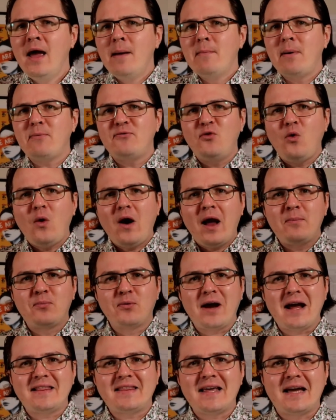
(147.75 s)
But before I
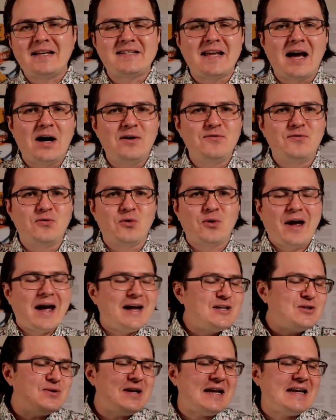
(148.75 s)
break that down for you, I
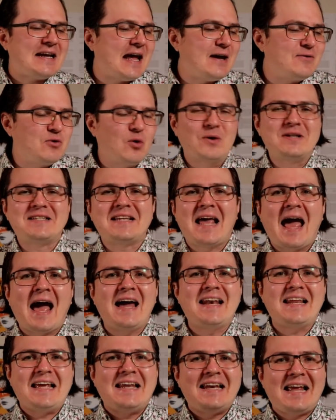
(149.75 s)
do need to, of course,
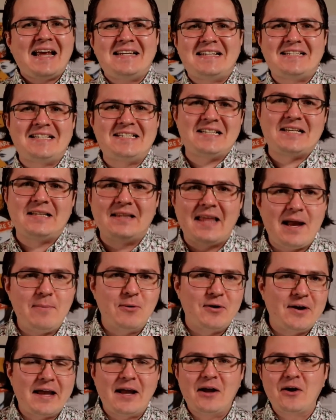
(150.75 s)
add in a
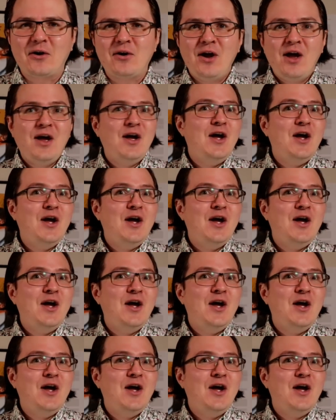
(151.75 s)
disclaimer here.